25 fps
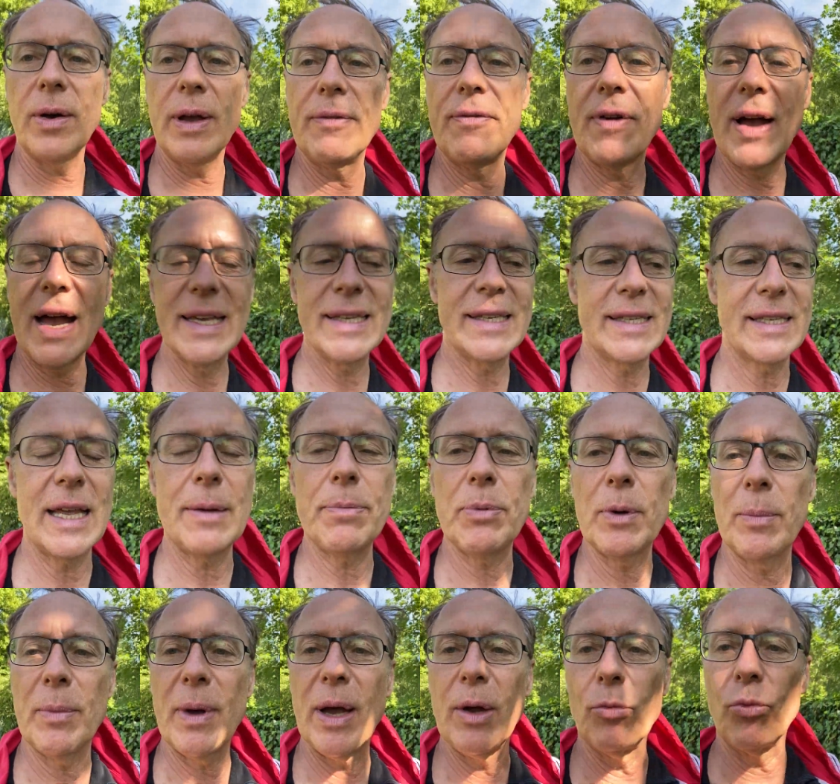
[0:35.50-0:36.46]
if I step
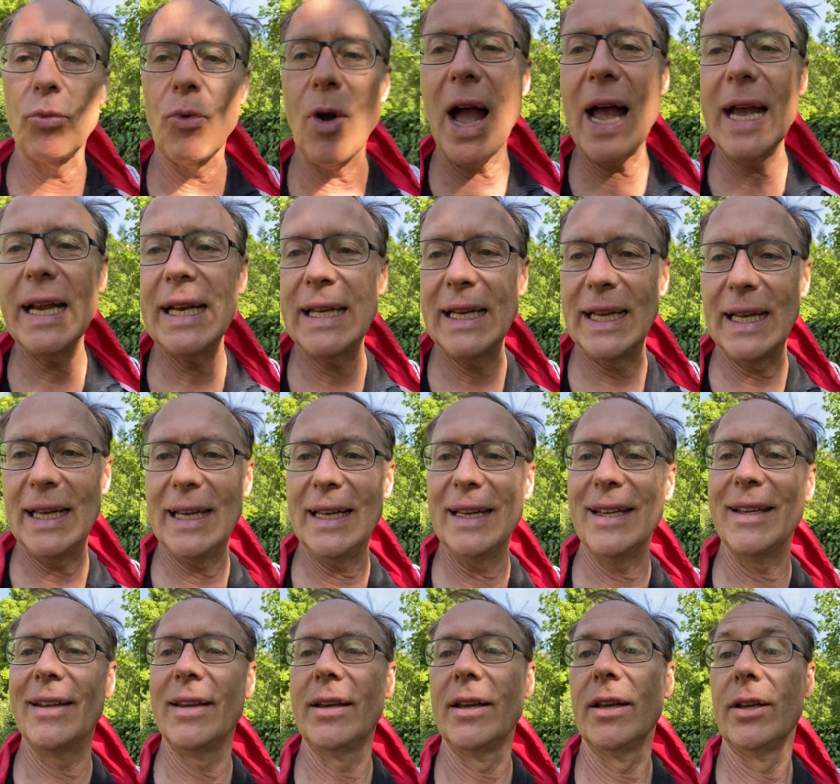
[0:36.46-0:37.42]
on my right
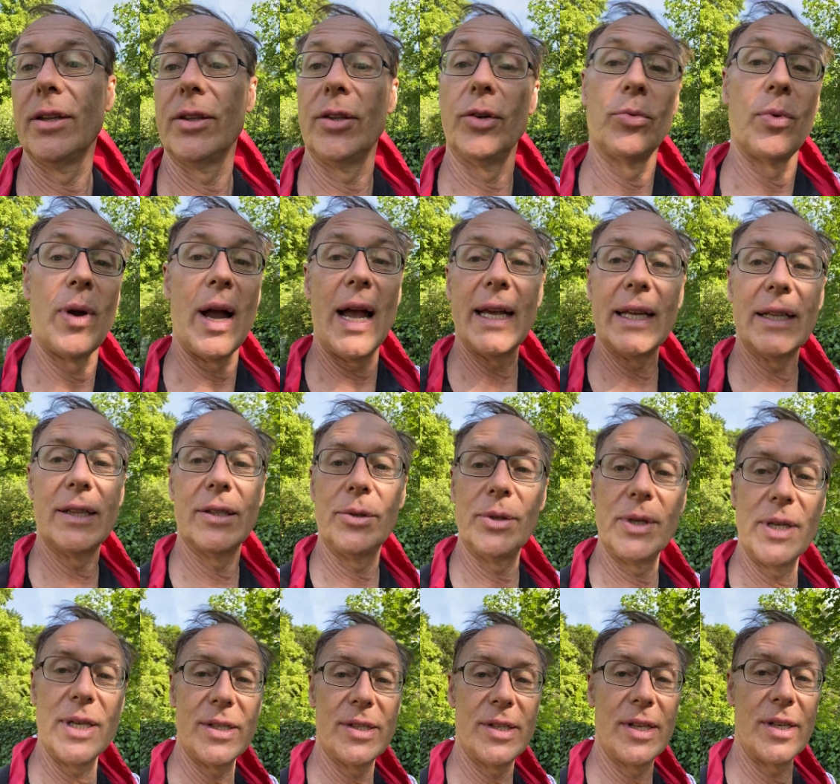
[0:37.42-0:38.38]
leg, the right
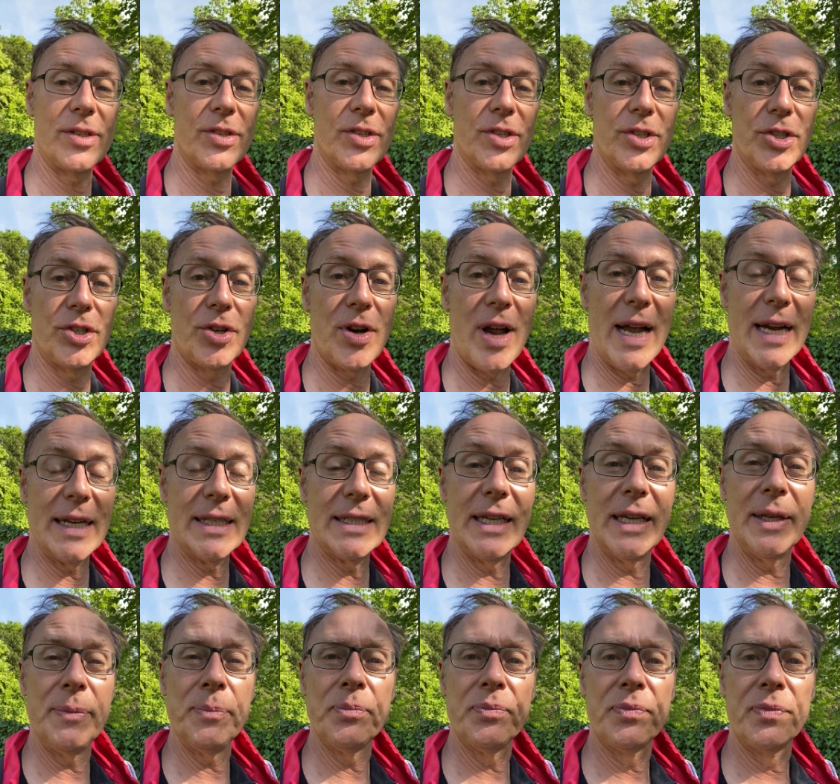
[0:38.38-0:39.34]
gluteus is
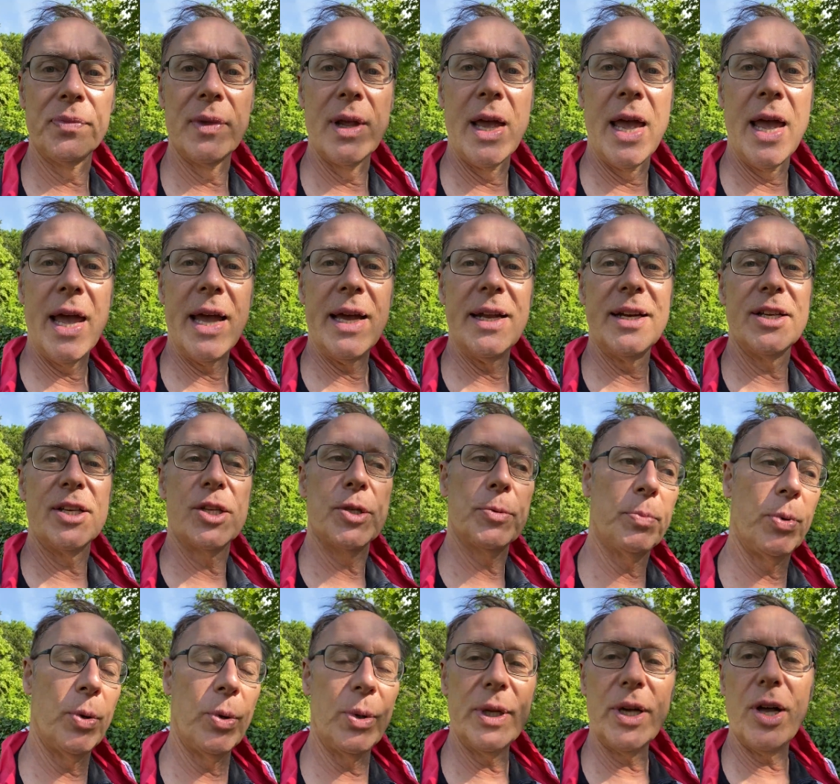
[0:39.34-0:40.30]
contracting and it's
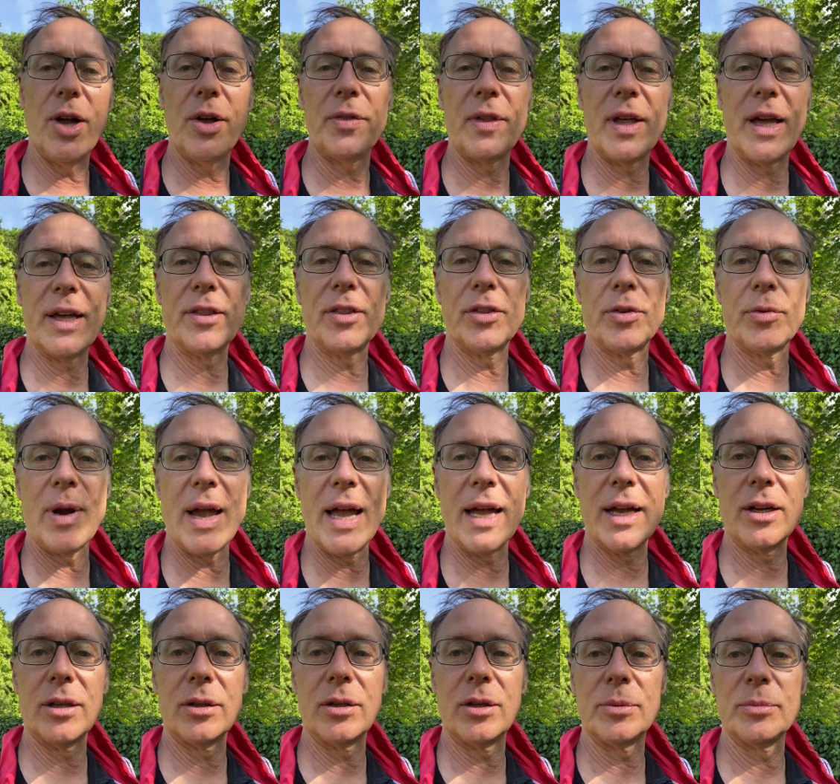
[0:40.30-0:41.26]
pulling on that
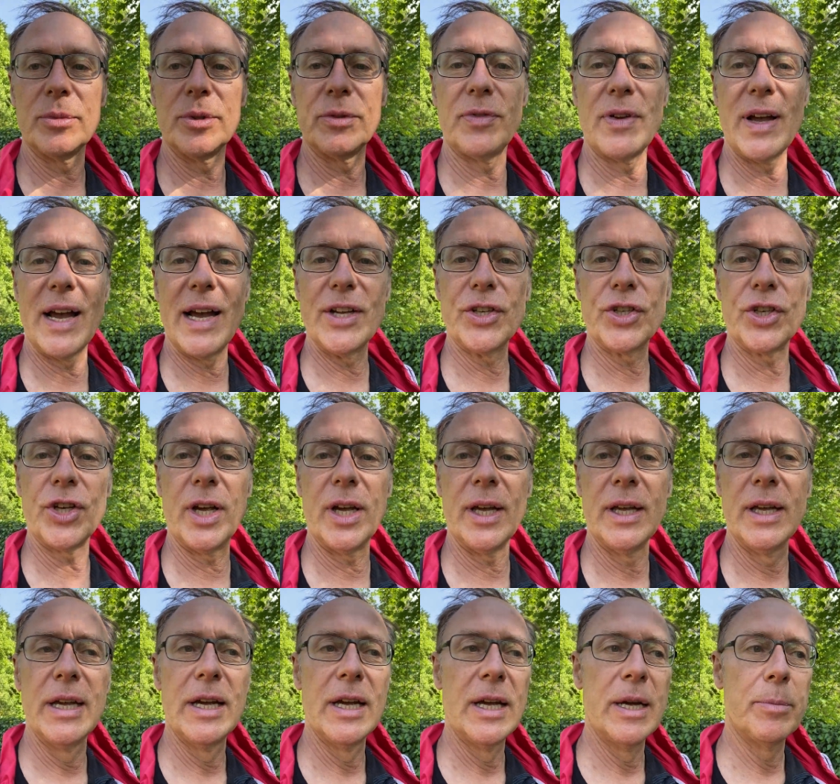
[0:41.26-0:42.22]
thoracolumbar fascia,
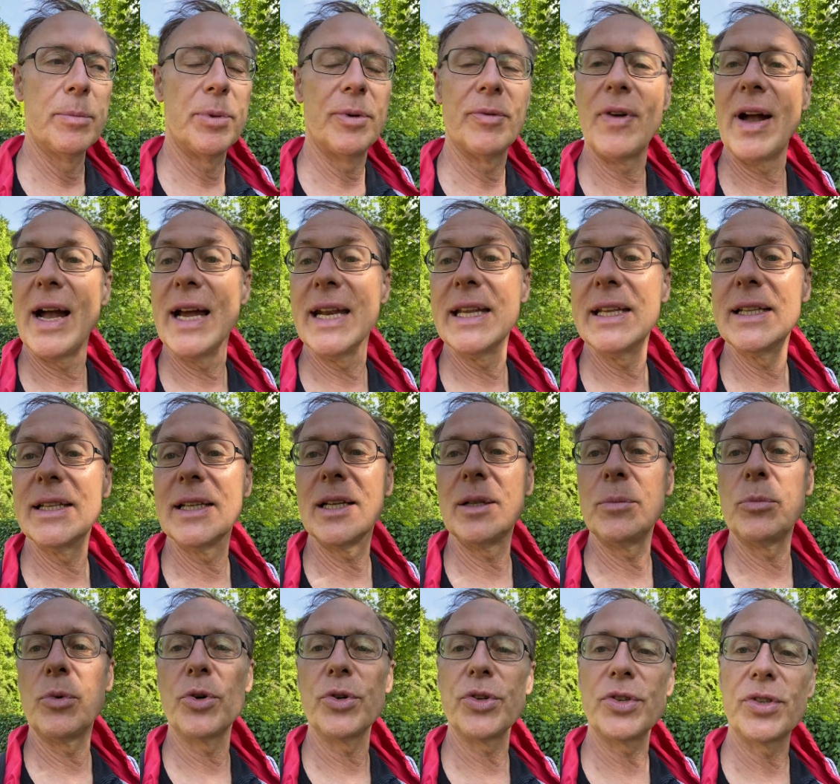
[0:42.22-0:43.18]
providing a little
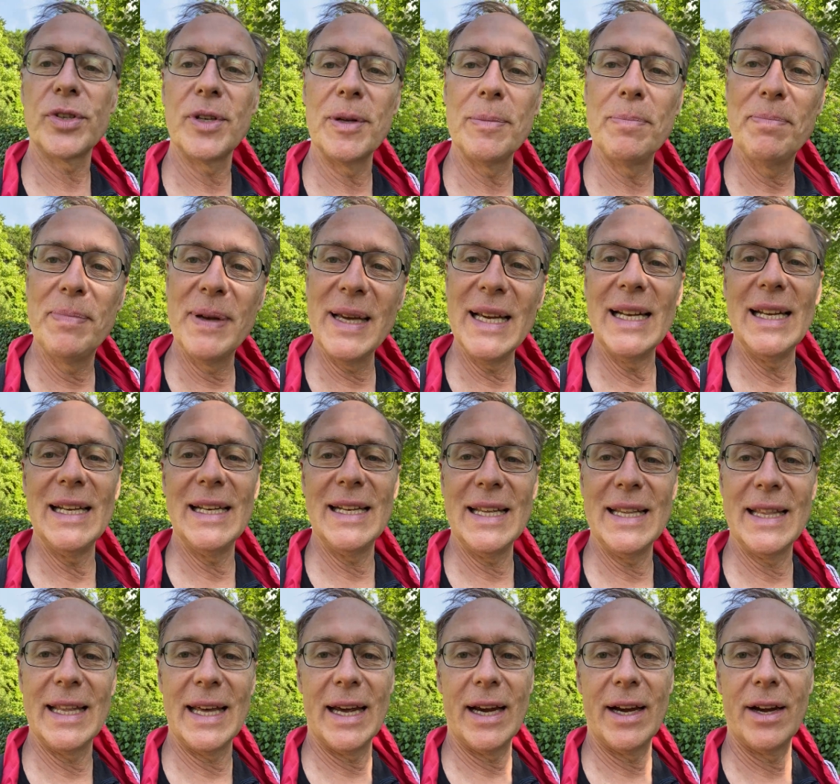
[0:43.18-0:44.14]
more stability
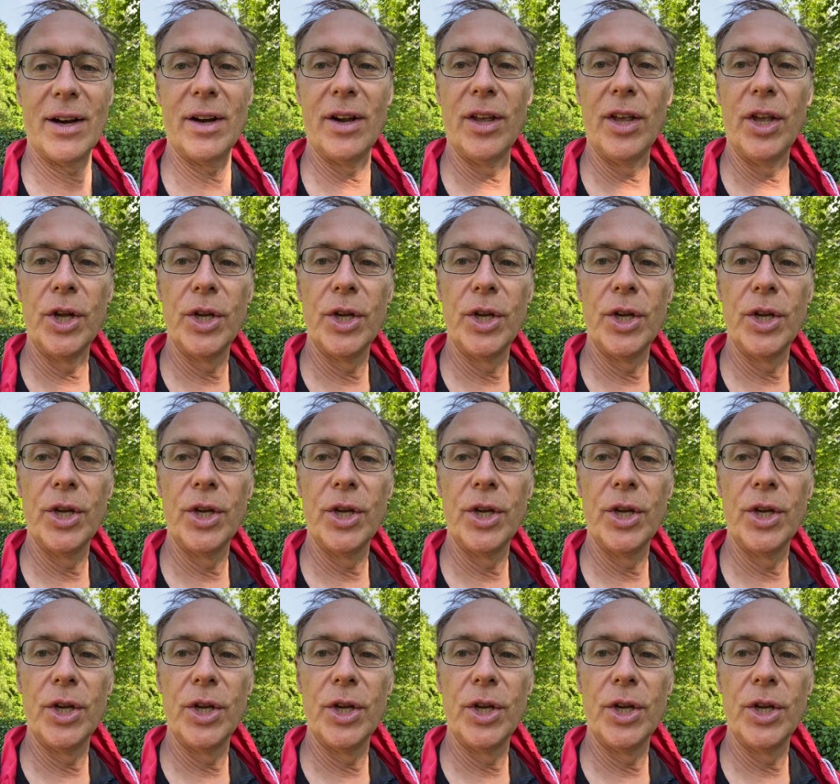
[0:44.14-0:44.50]
there